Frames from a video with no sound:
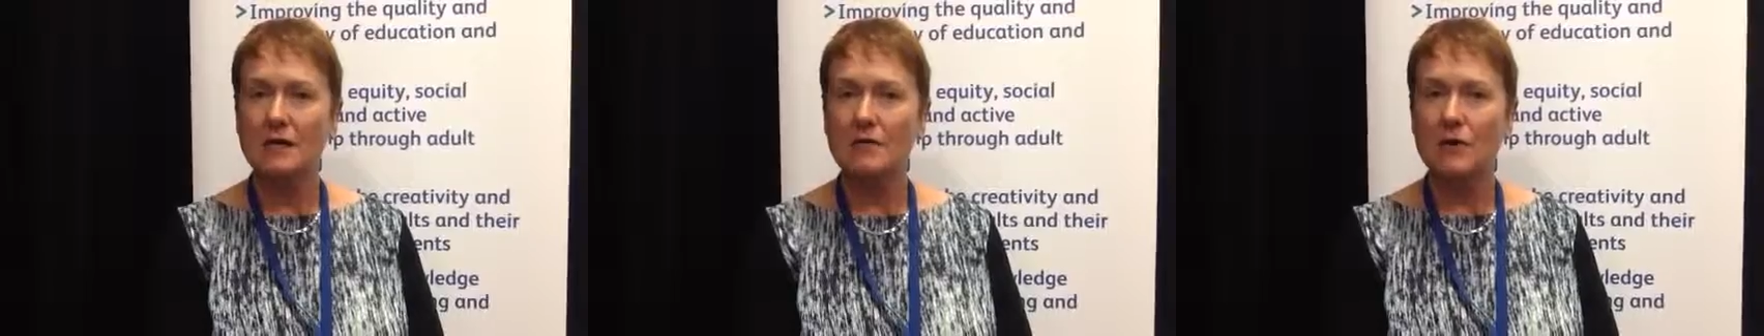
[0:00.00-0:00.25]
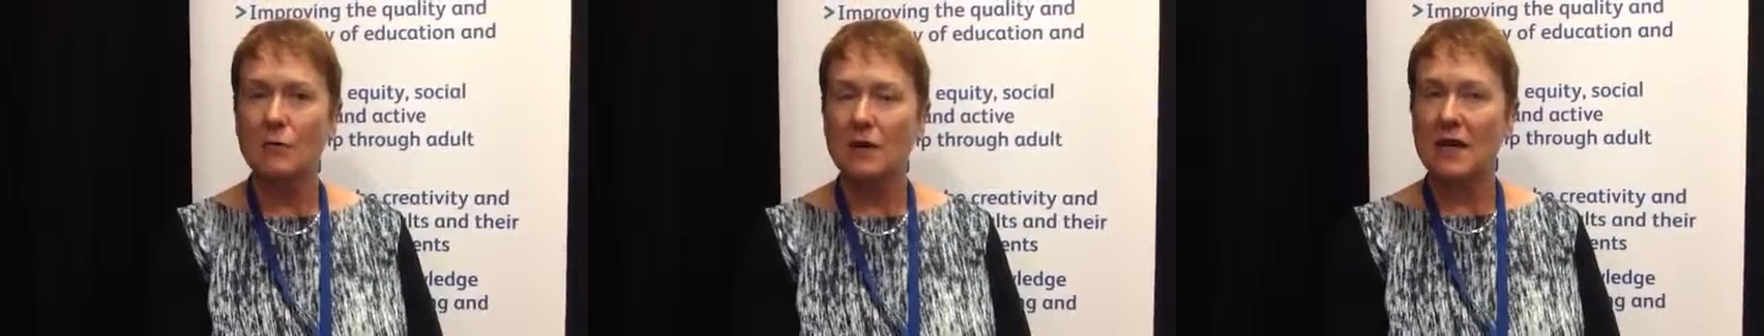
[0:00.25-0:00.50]

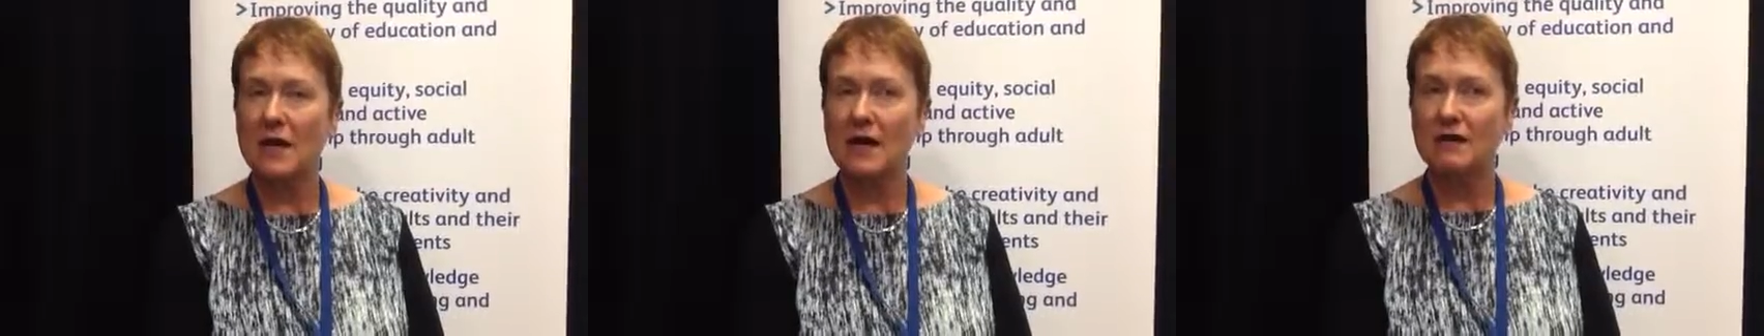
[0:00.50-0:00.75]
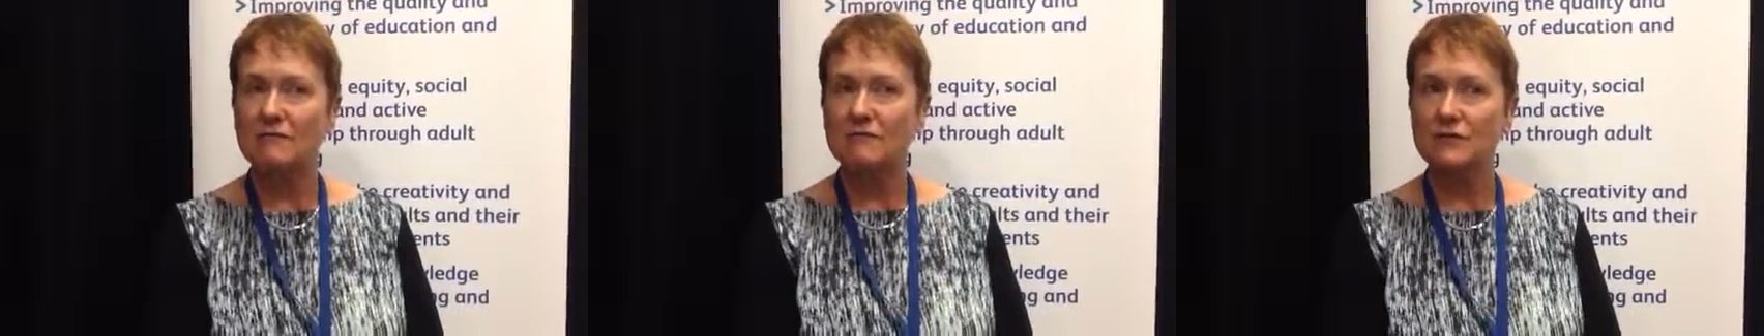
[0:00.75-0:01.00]
that we
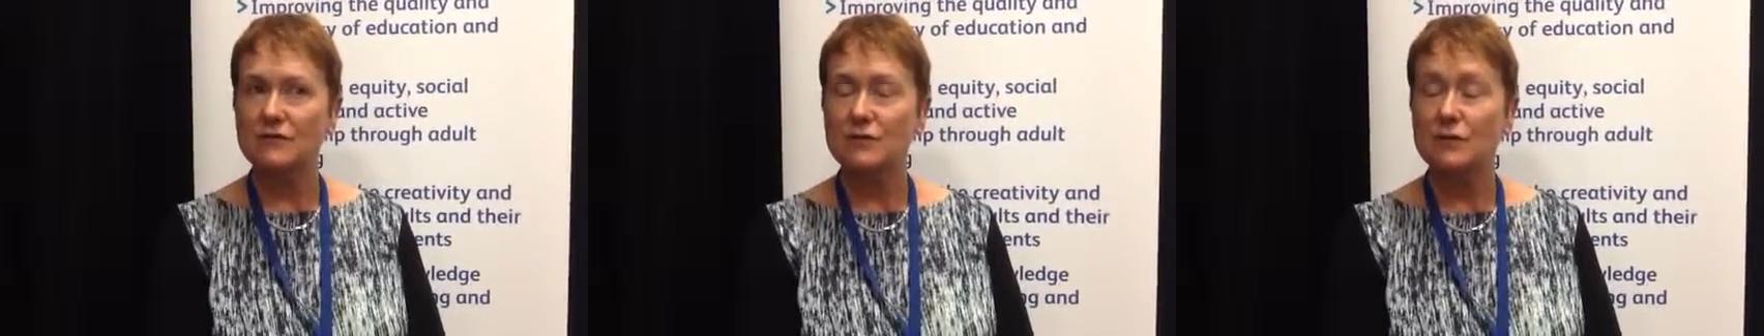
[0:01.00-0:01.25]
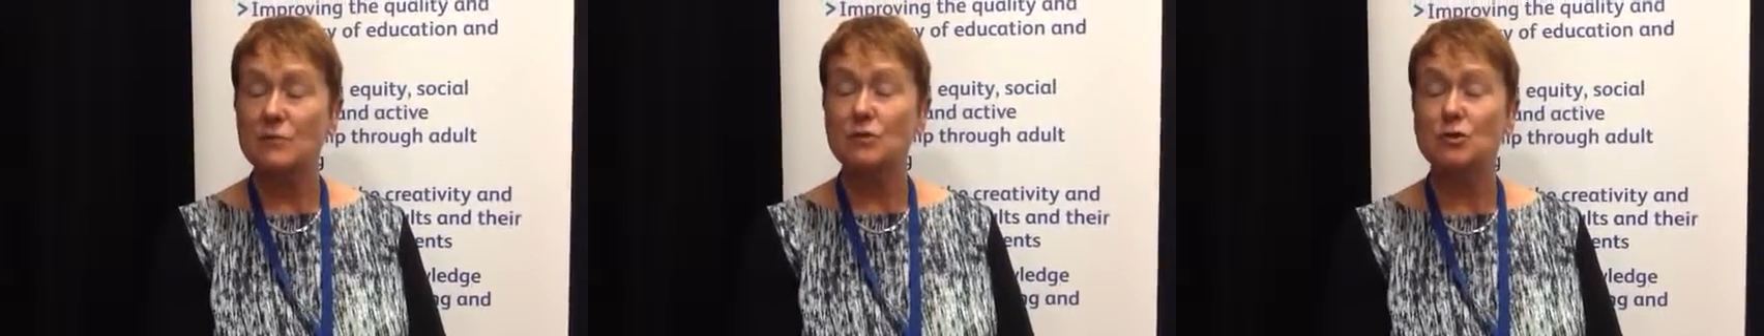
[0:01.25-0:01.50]
have
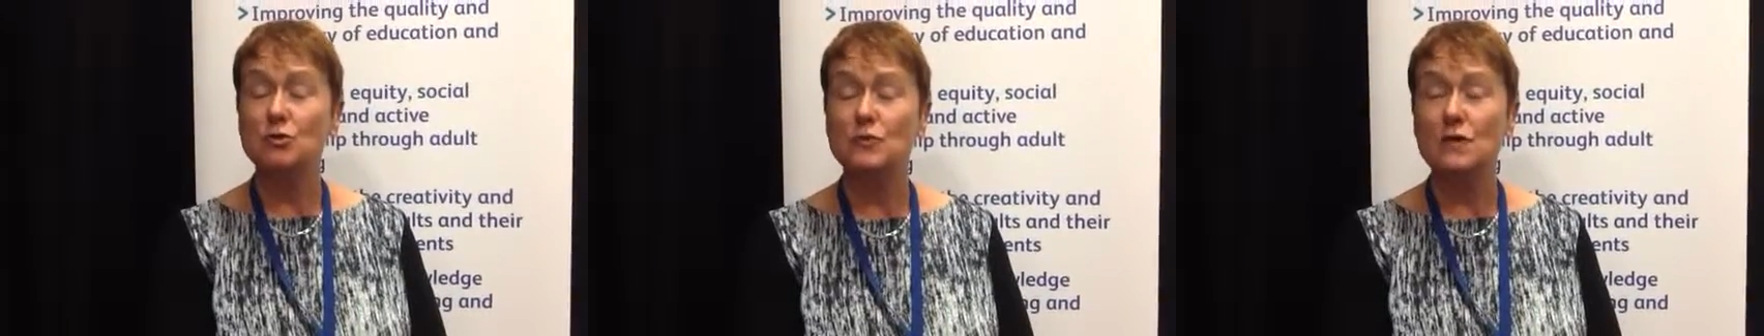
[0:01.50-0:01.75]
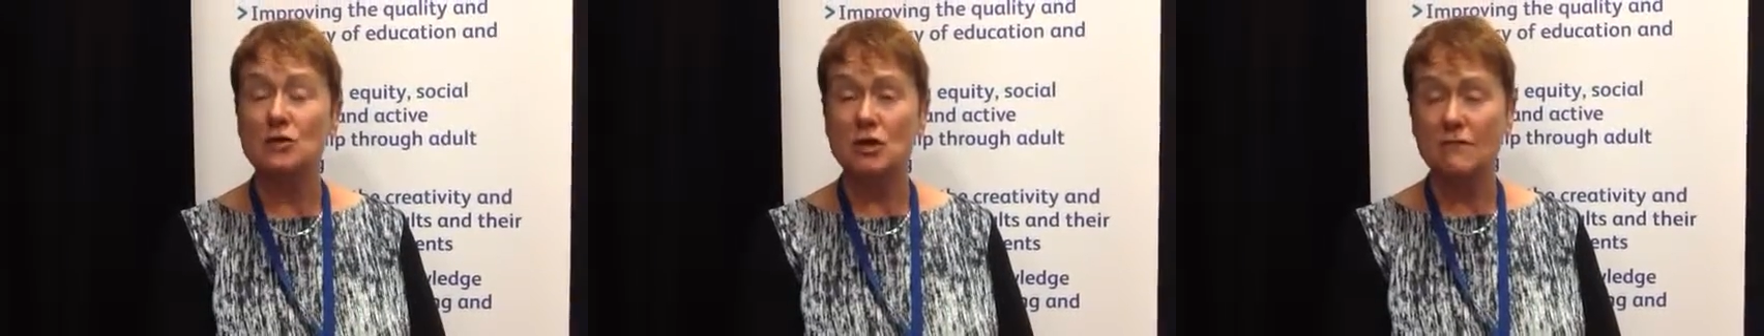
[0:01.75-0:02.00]
so much
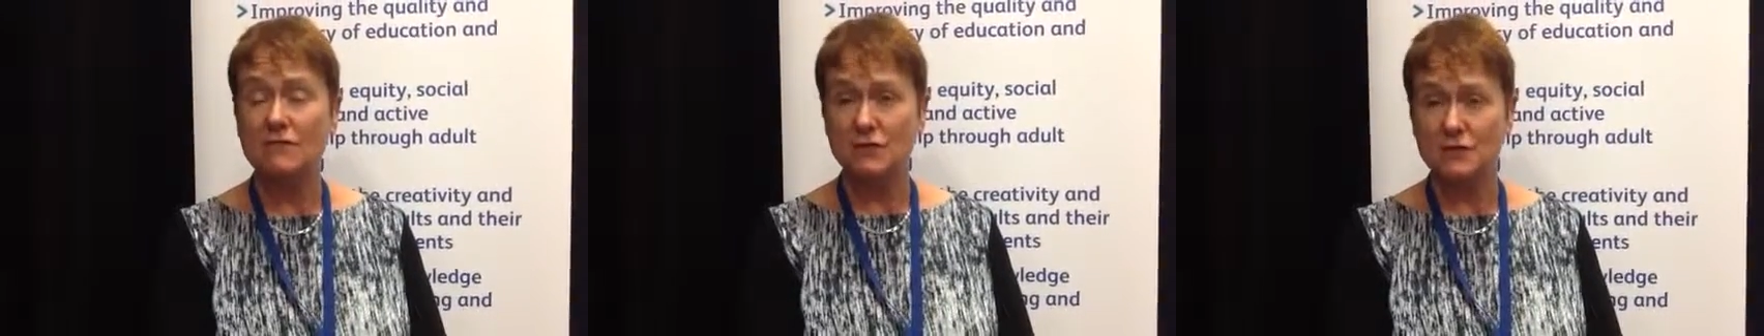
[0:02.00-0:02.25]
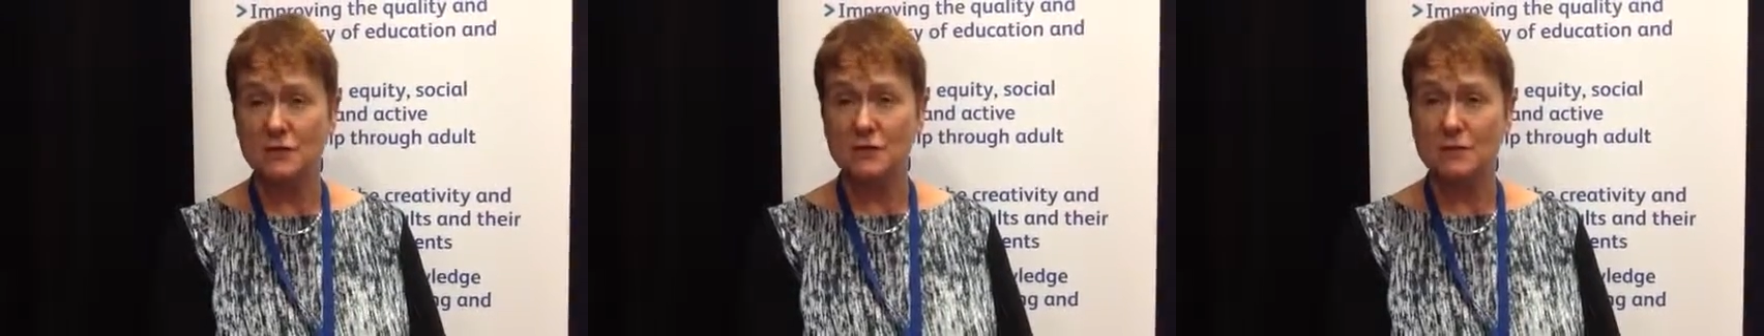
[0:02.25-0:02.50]
rich
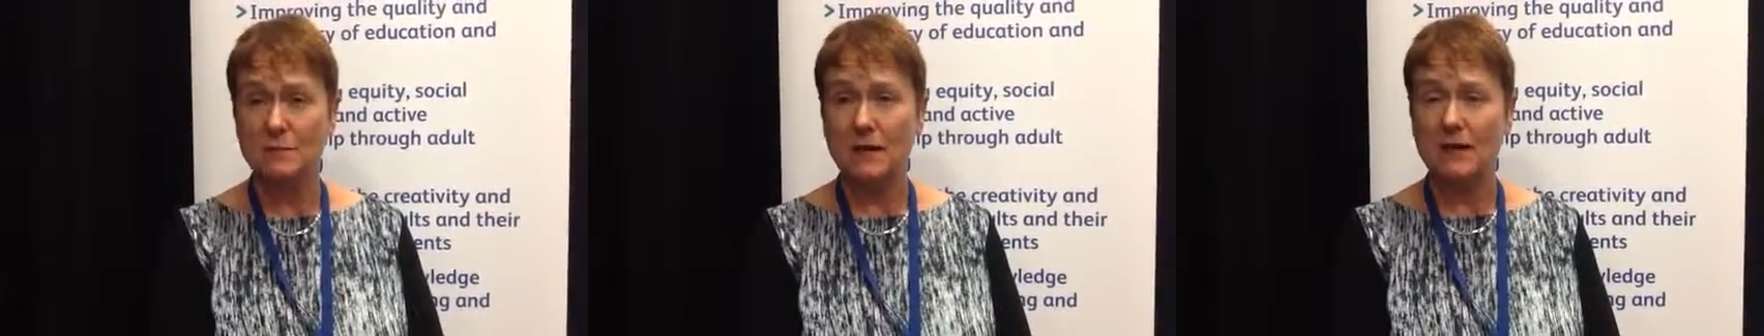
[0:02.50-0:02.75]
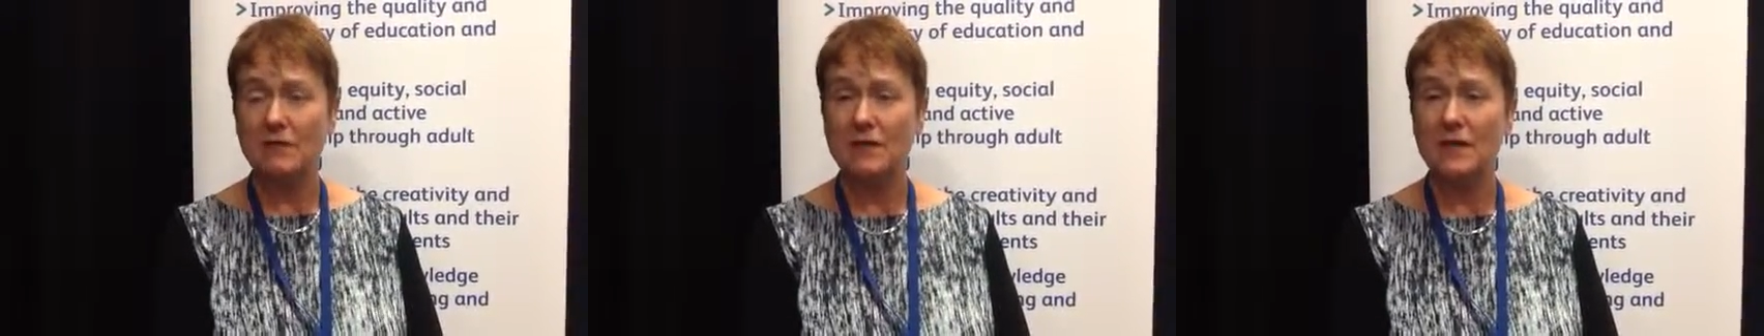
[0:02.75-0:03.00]
evidence
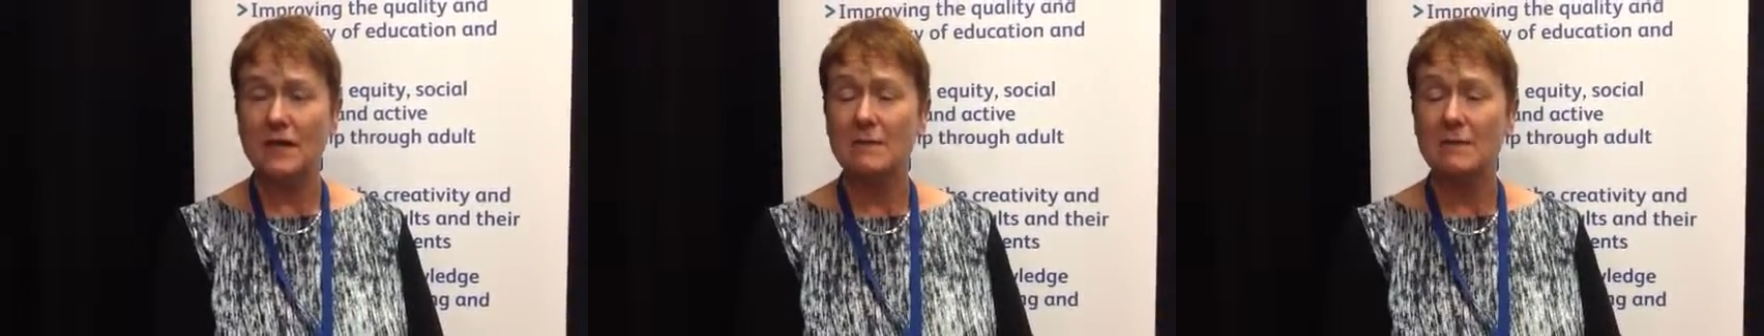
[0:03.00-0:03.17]
about the